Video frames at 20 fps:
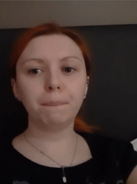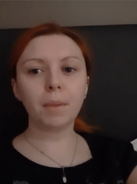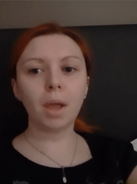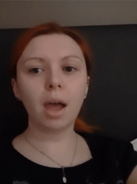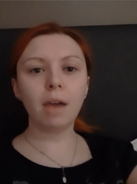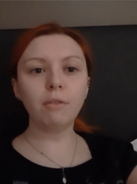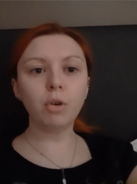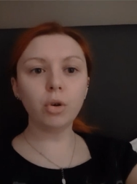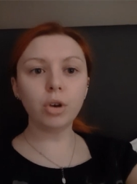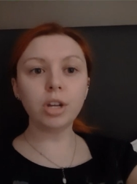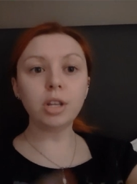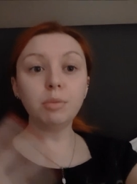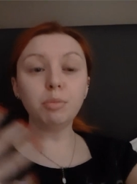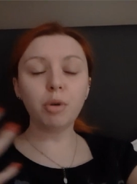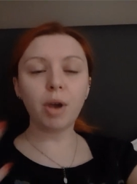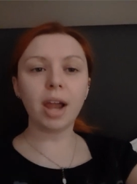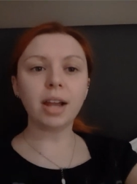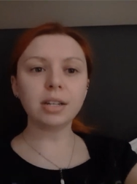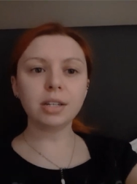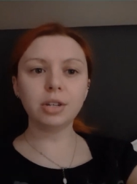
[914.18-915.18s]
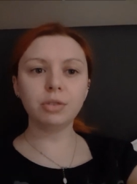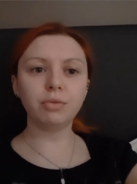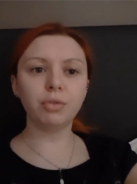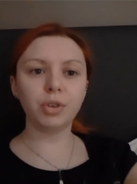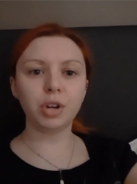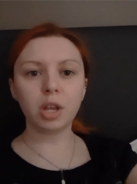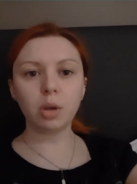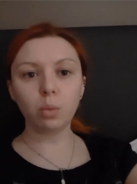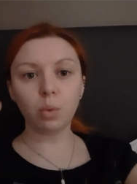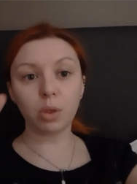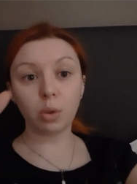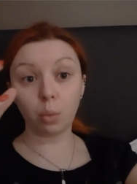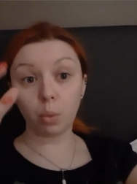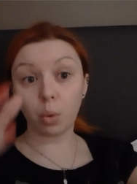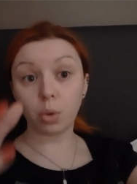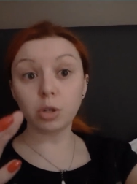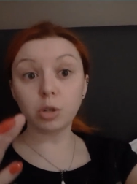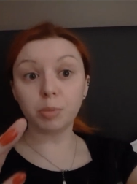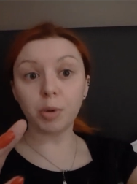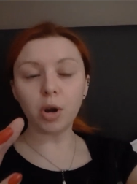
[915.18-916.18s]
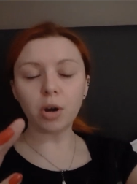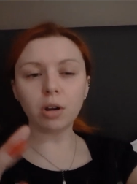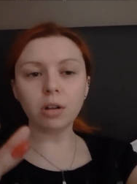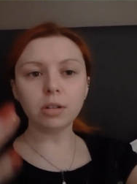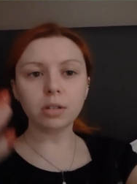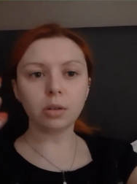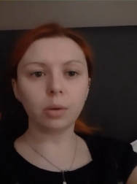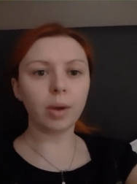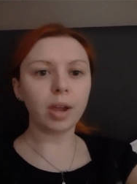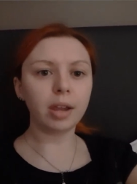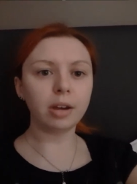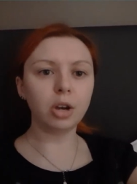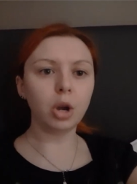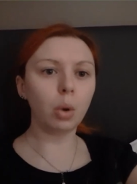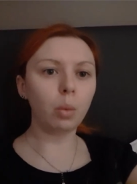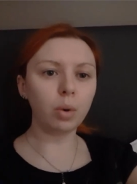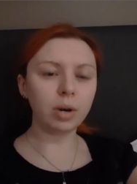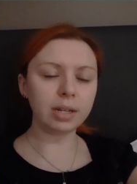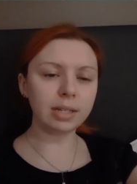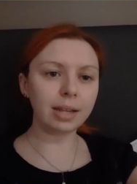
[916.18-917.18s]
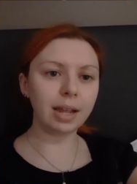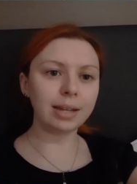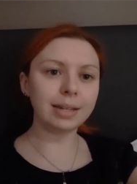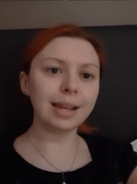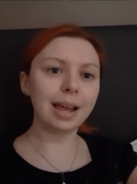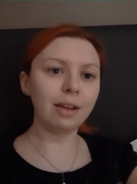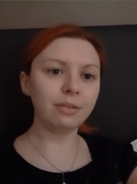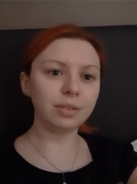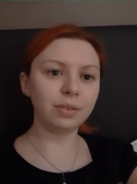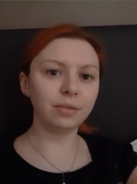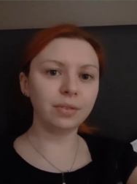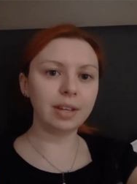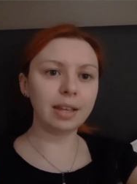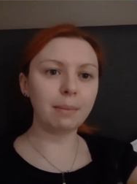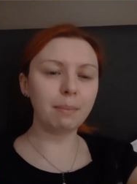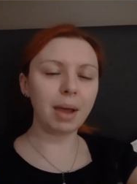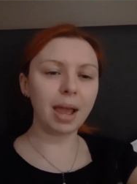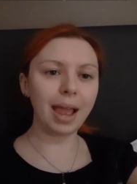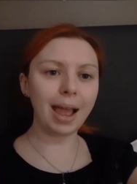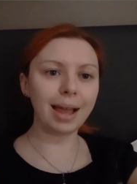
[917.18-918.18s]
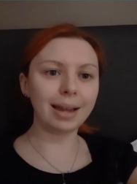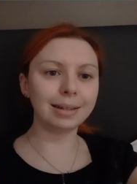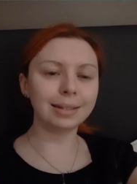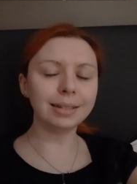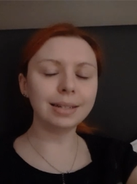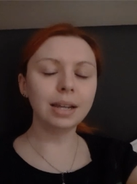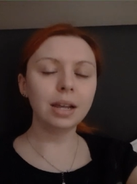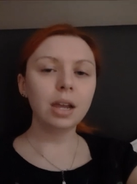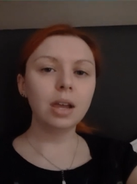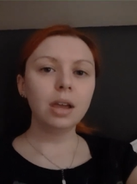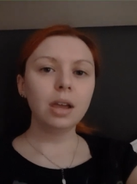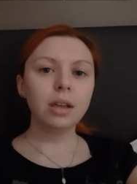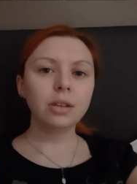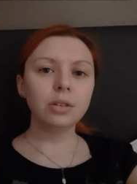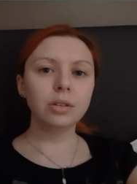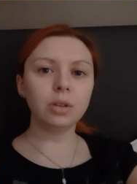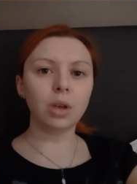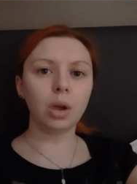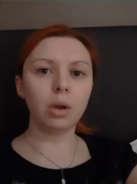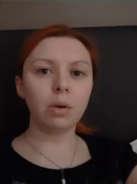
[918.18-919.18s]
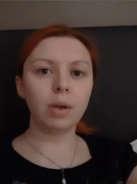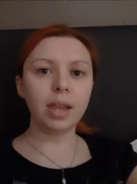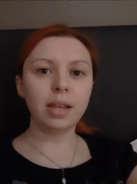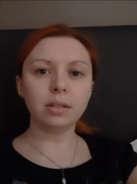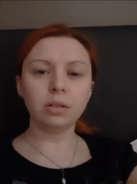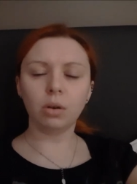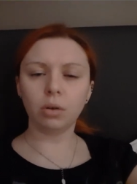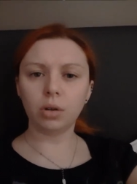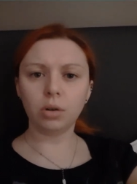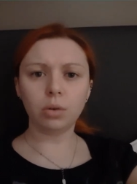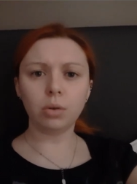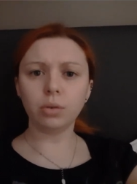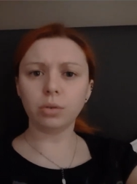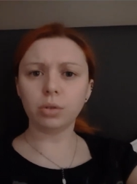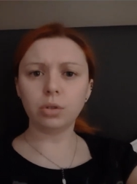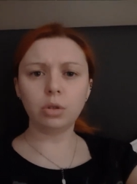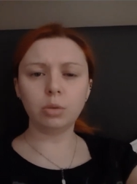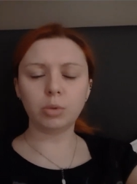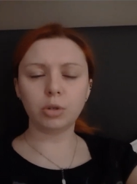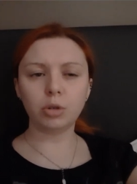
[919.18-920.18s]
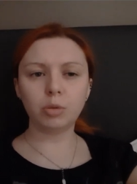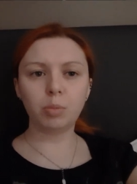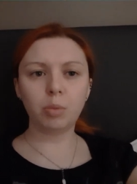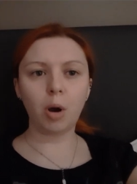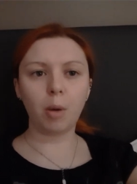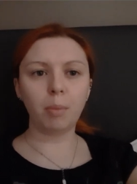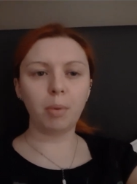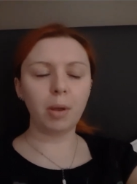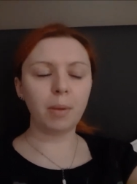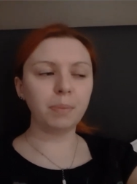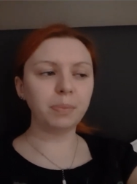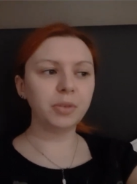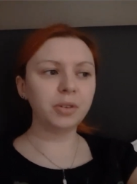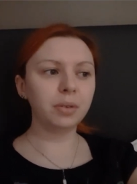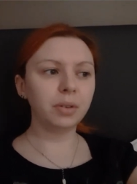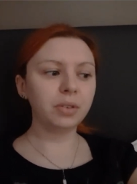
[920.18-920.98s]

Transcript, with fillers: I've already practiced running with a water bottle, so I know what it's like to have something in my hand, so it's not going to cause too much problems.